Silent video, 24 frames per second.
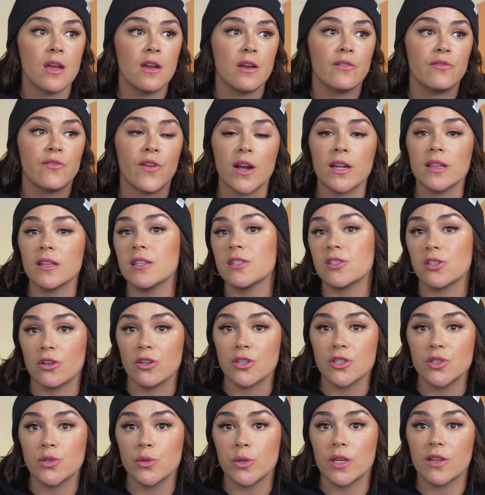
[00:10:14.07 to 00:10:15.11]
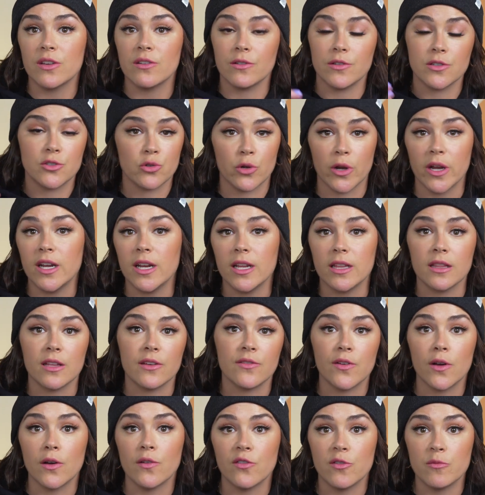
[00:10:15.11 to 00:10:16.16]
Finally started doing training that
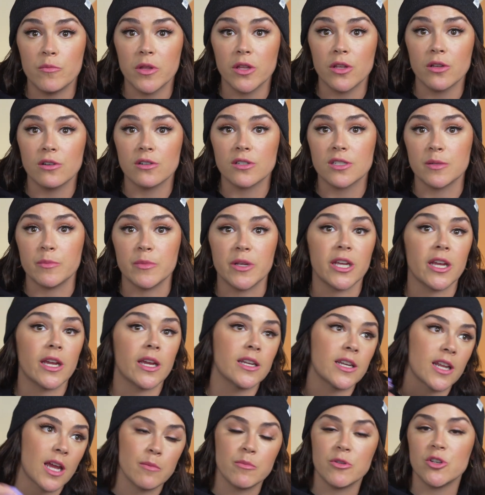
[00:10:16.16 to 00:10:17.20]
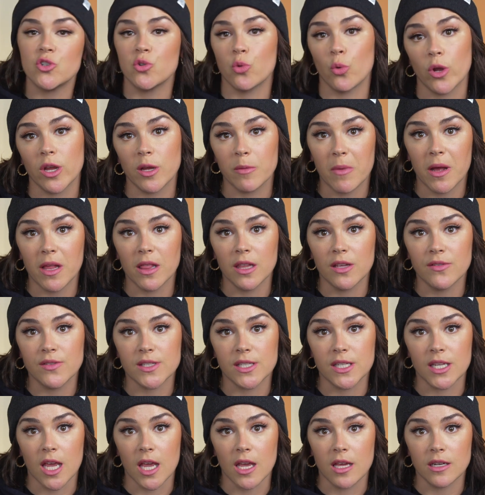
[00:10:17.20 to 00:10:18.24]
felt familiar to me, and I'm enjoying my lifts
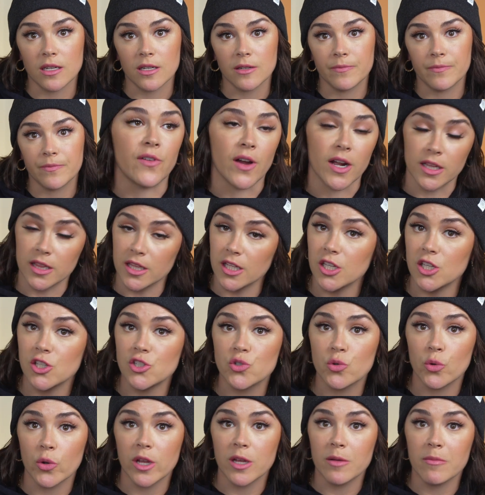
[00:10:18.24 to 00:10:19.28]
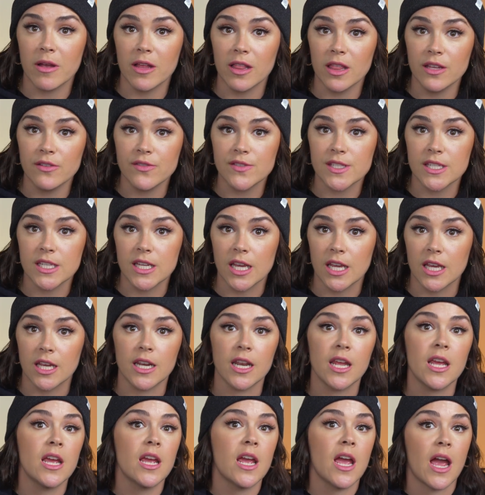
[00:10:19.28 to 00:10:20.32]
again. Finally enjoying my lifts again
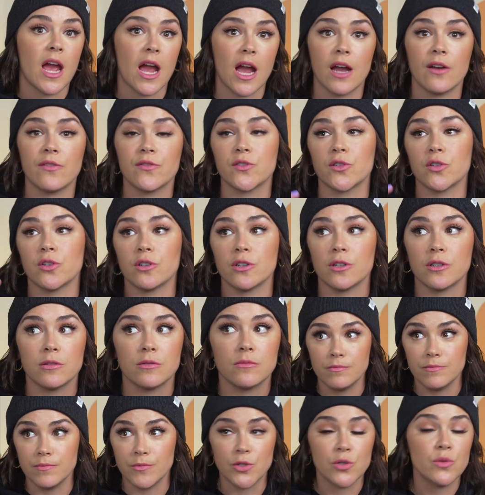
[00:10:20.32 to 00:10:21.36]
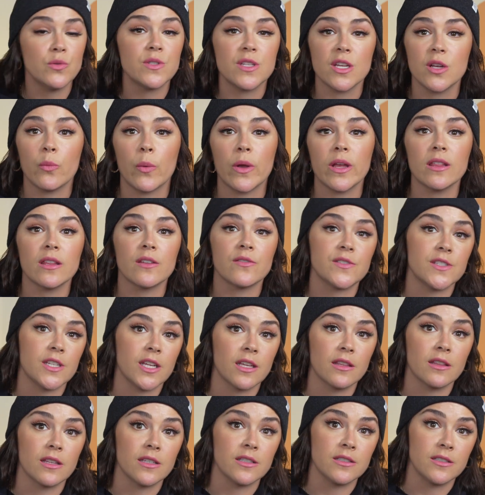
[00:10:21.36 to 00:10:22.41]
after using
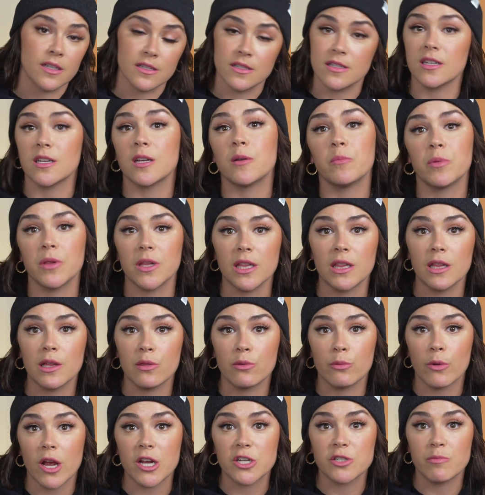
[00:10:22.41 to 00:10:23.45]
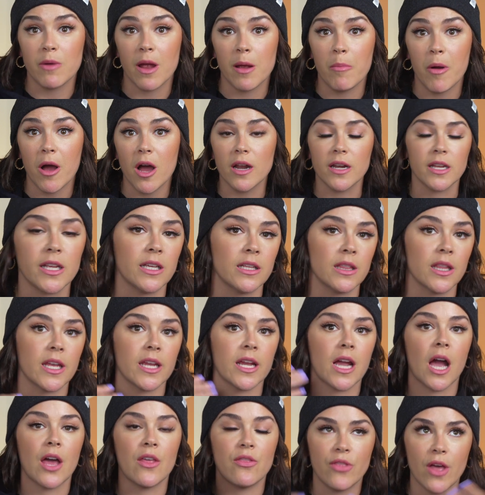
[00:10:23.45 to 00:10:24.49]
weightlifting that doesn't completely thrash my body.
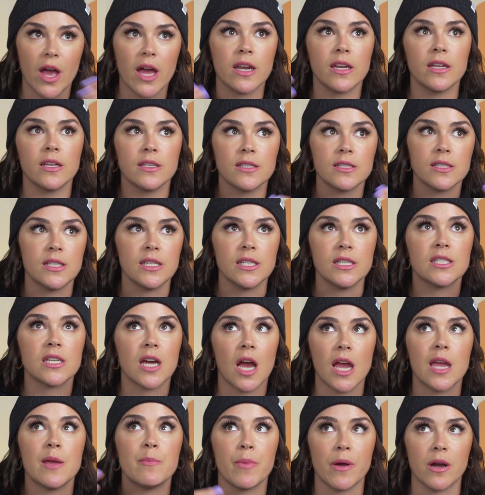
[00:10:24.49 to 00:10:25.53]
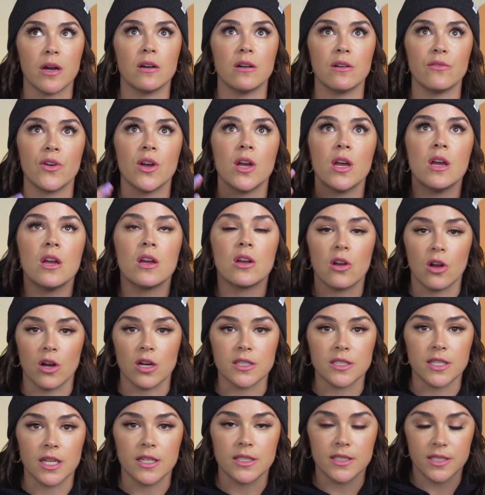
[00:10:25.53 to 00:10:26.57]
Like, that is the type of
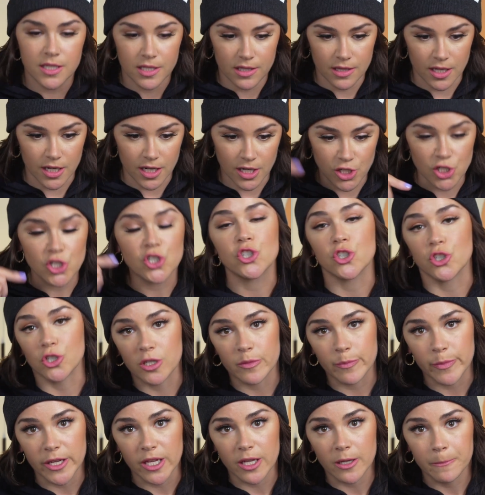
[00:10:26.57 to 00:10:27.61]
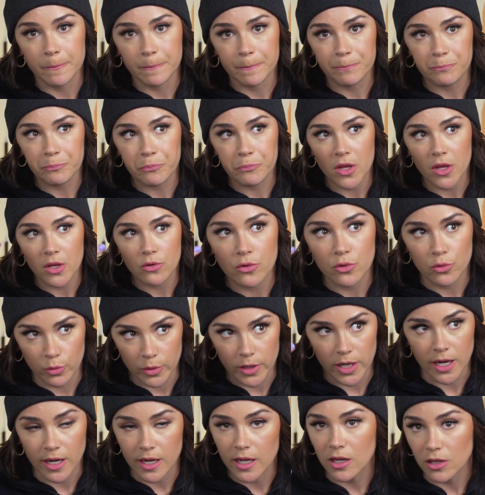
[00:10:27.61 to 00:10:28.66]
content that I should be
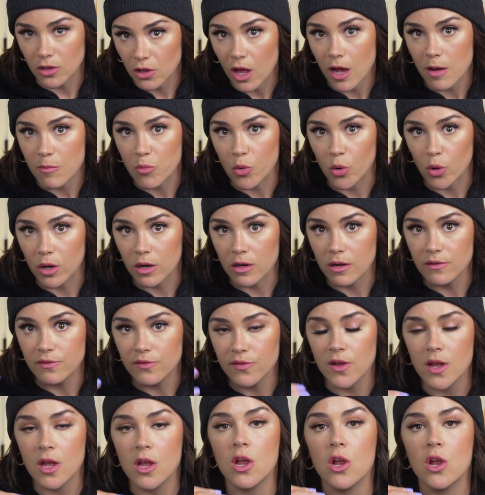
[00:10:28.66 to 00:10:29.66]
creating a lot more of.